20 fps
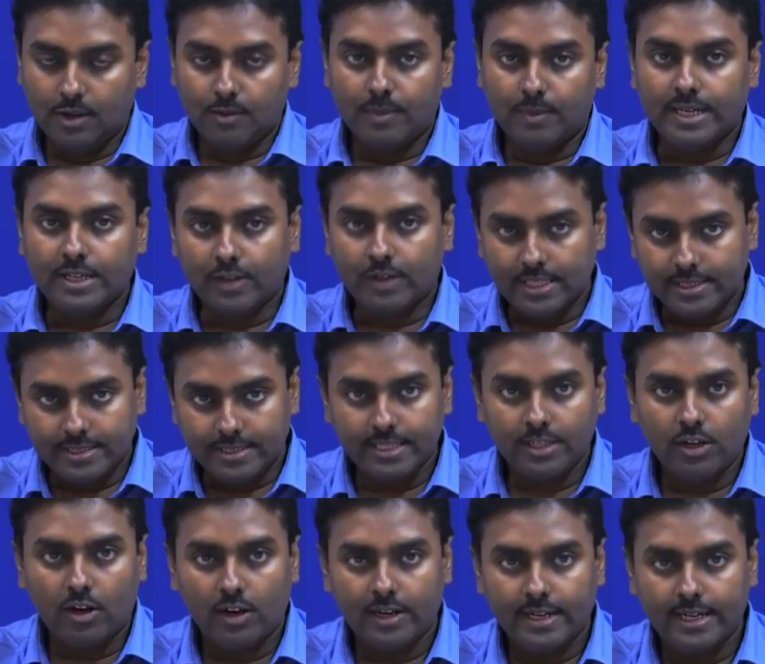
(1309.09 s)
But you can see
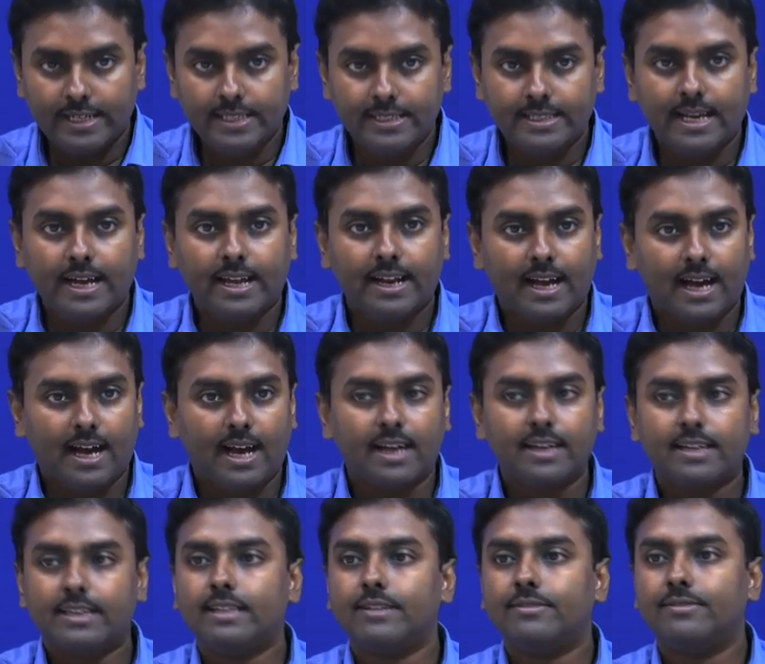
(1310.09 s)
already there
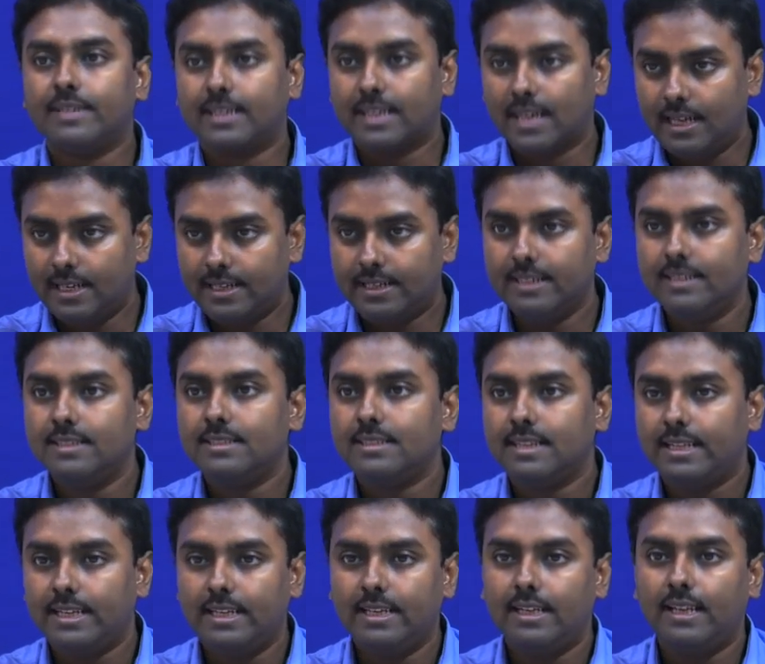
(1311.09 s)
are difficulties
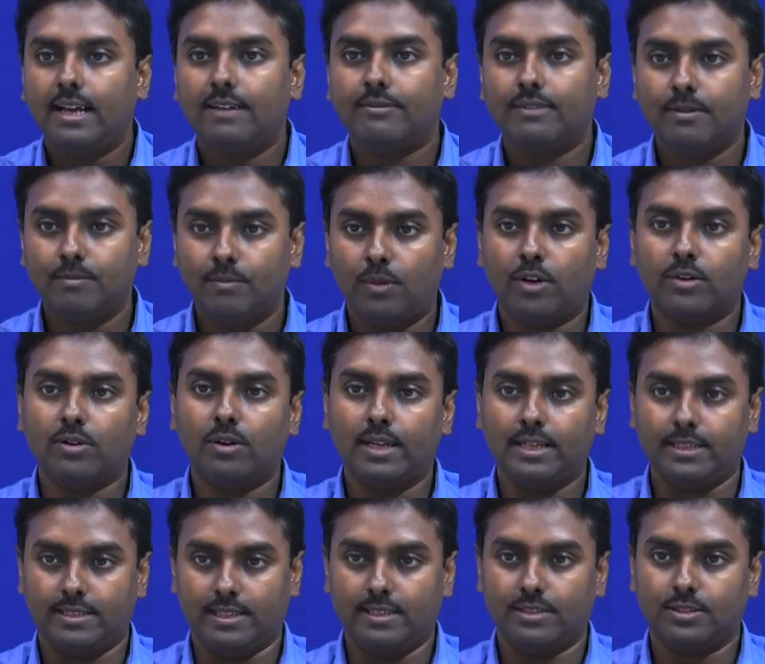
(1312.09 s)
in FM
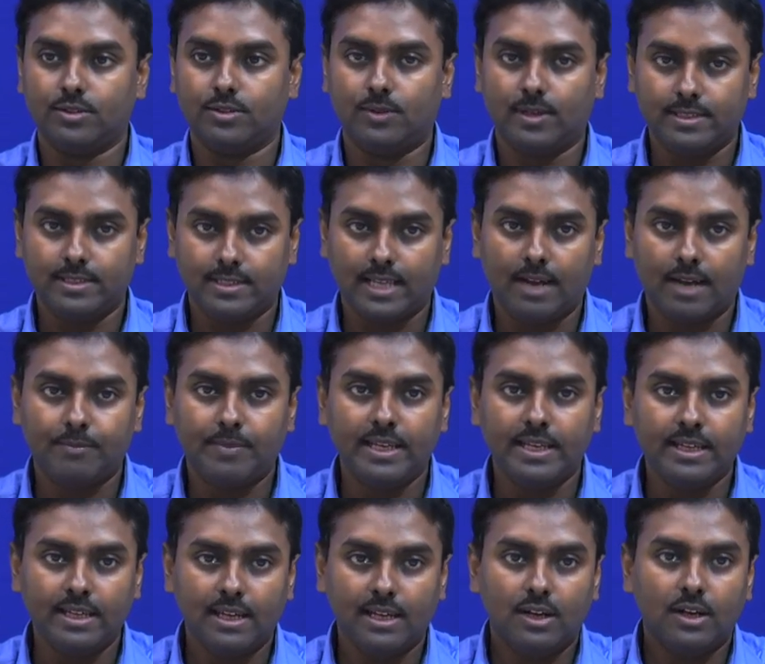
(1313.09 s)
modulation. So, what is
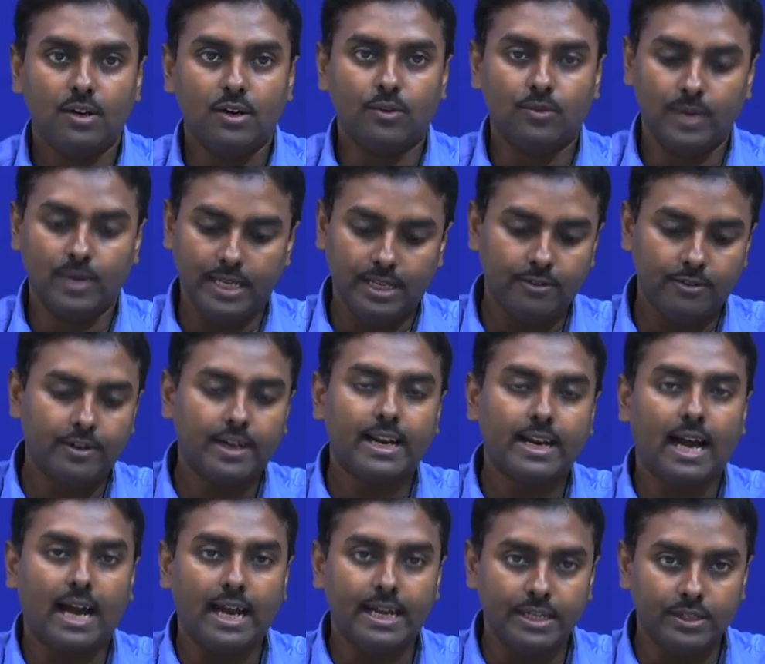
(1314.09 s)
happening whenever
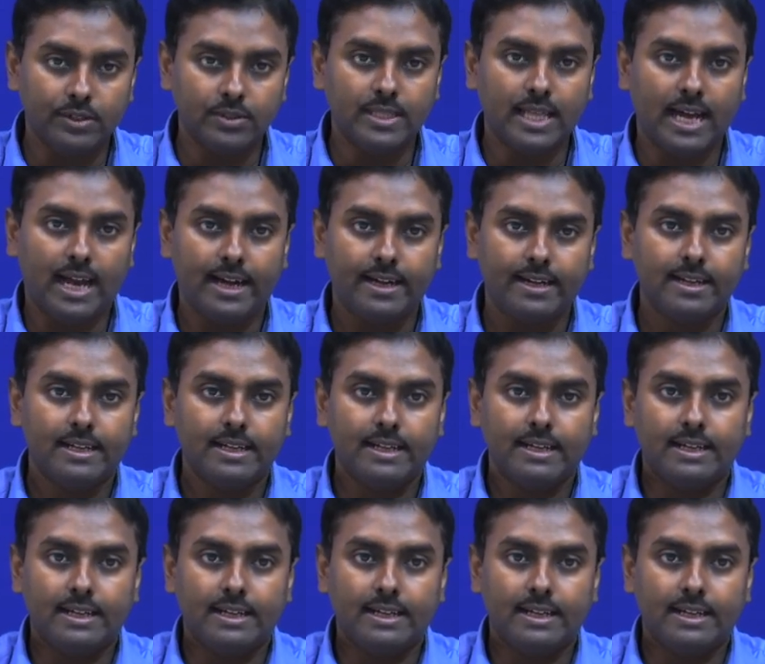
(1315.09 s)
I do that,